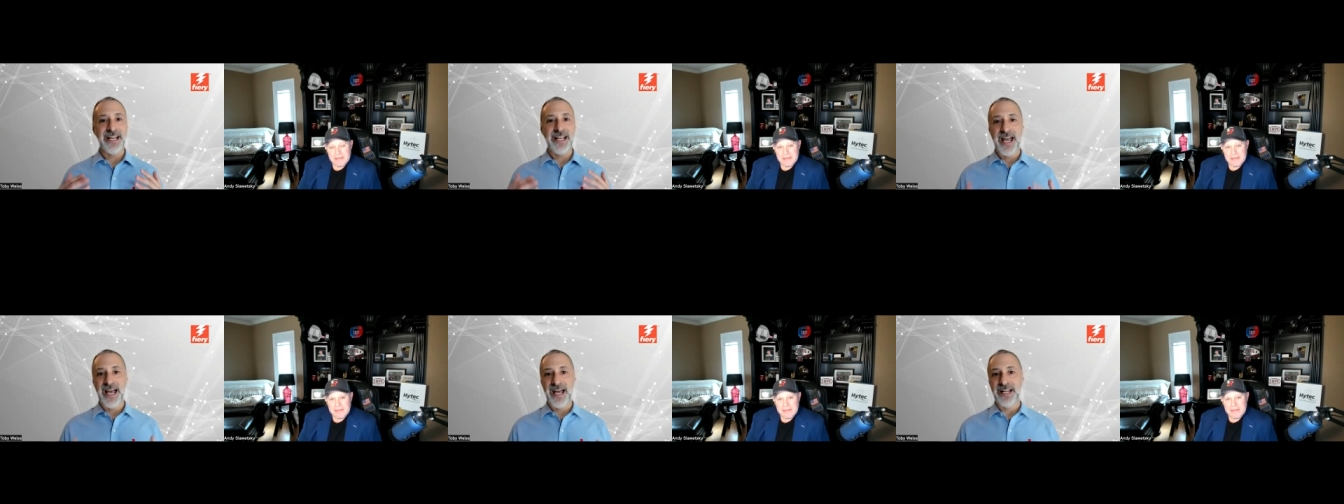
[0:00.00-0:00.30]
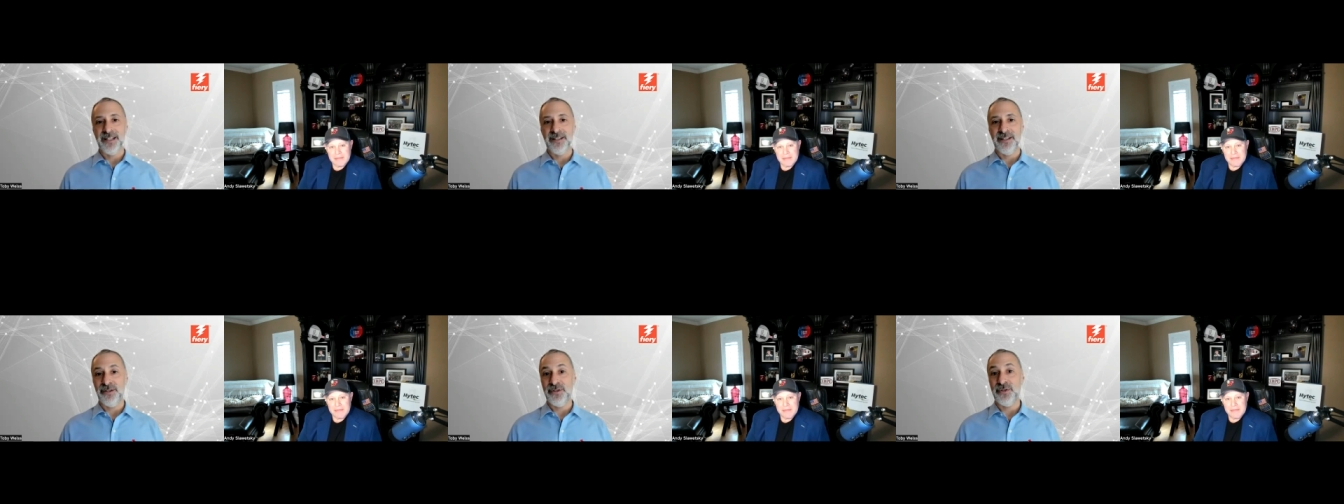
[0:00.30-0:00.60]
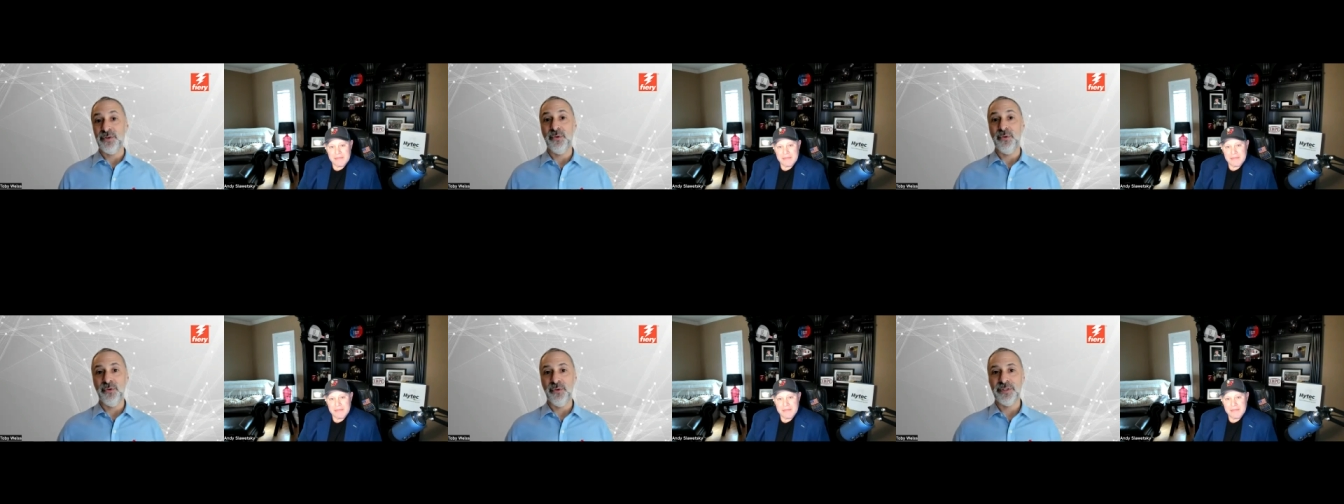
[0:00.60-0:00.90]
and the
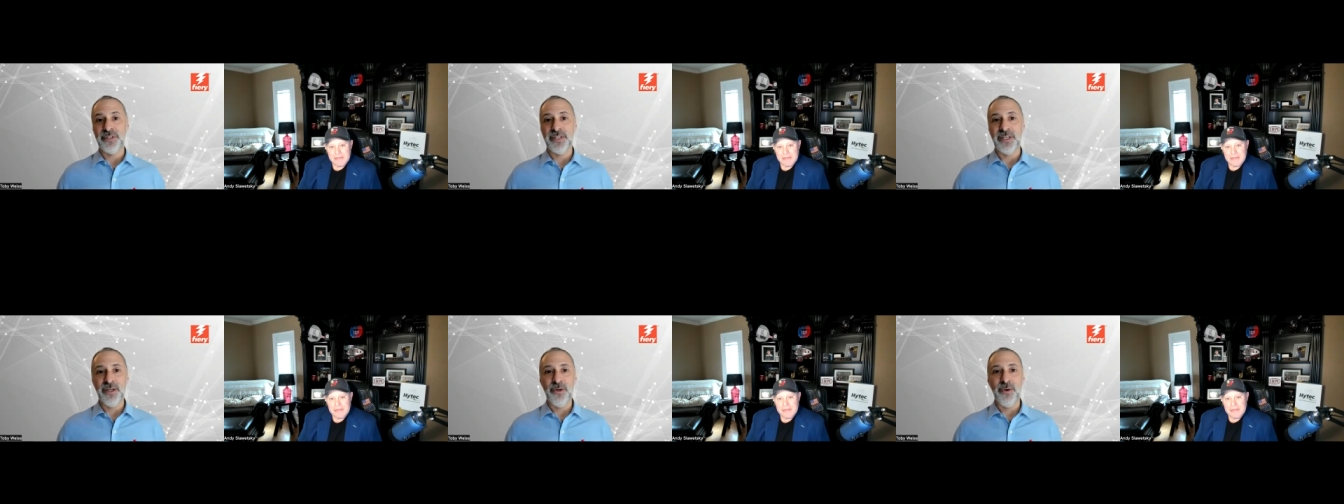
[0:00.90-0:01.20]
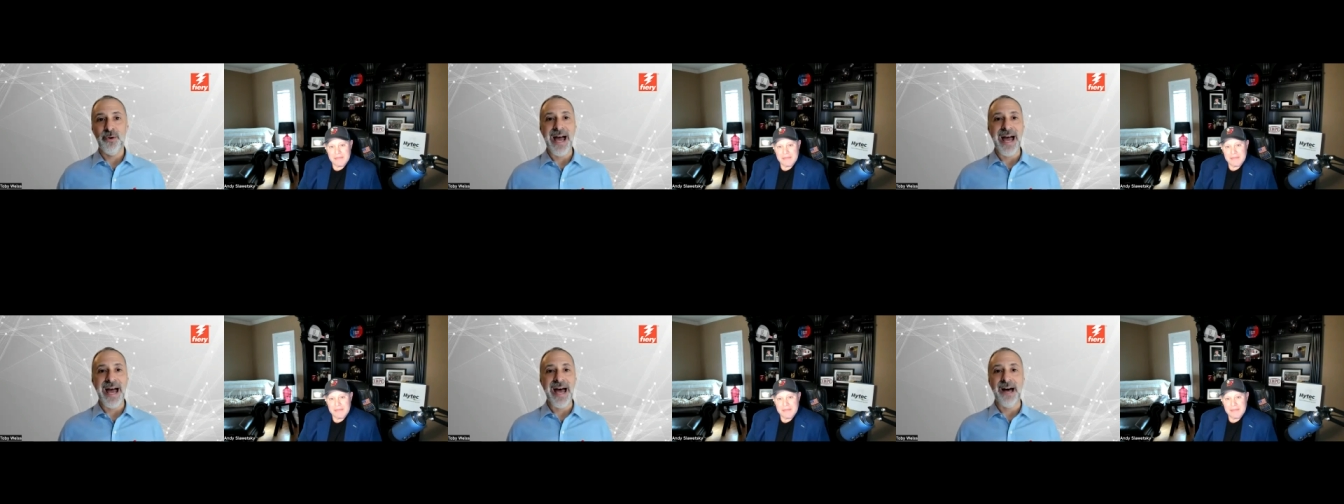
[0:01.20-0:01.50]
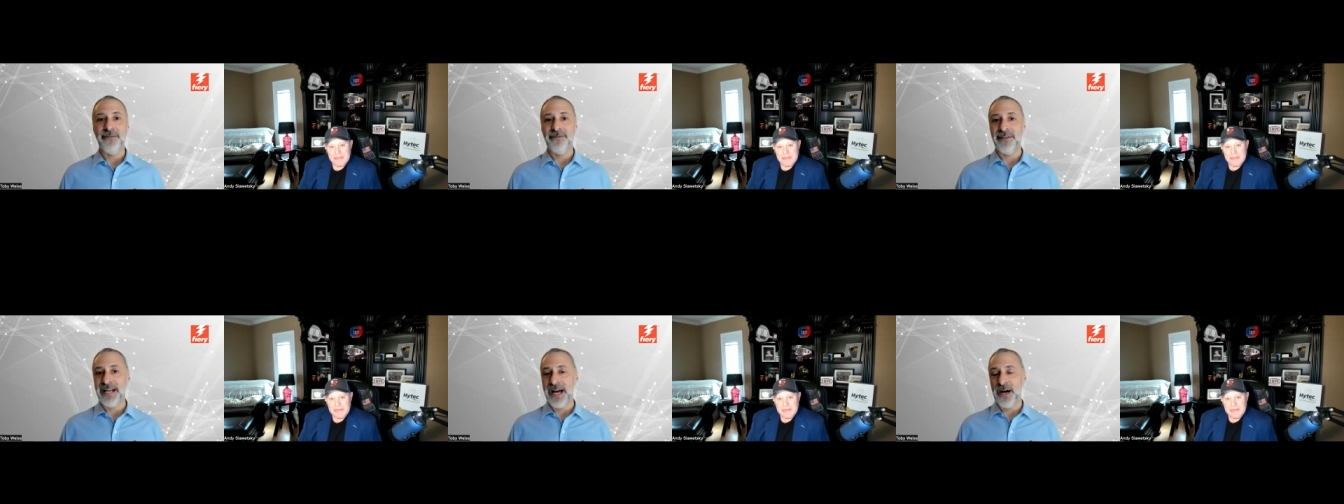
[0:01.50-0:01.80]
tools that you
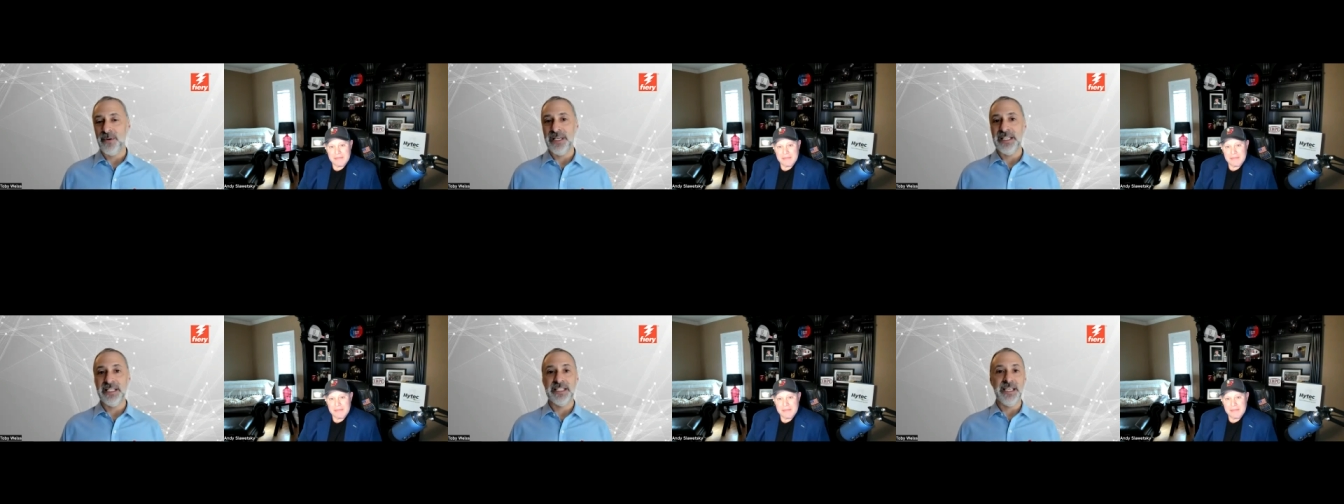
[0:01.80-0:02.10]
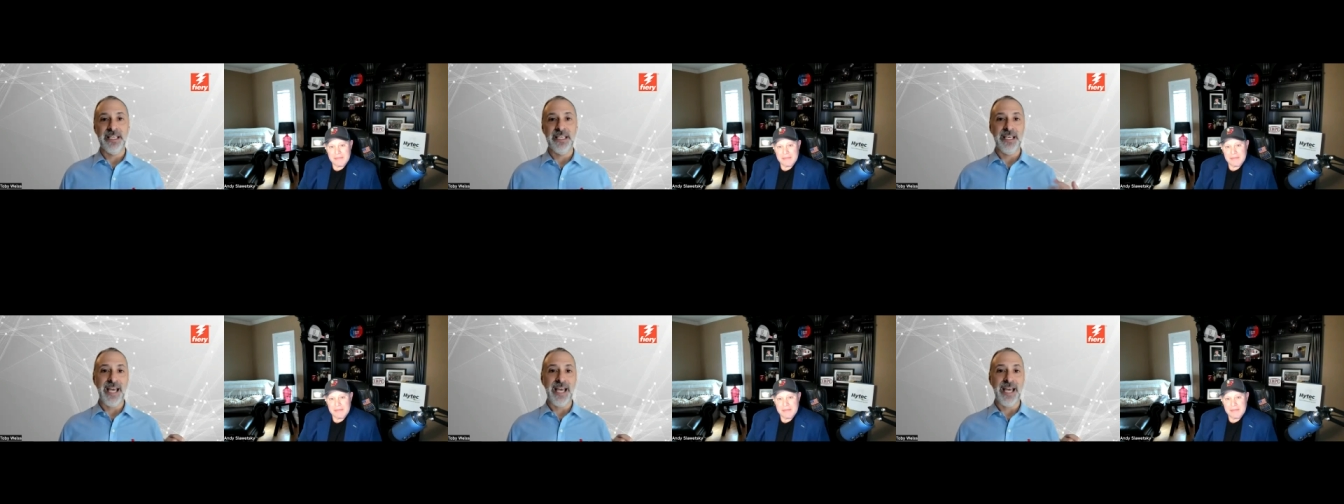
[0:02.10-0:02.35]
have and how easy.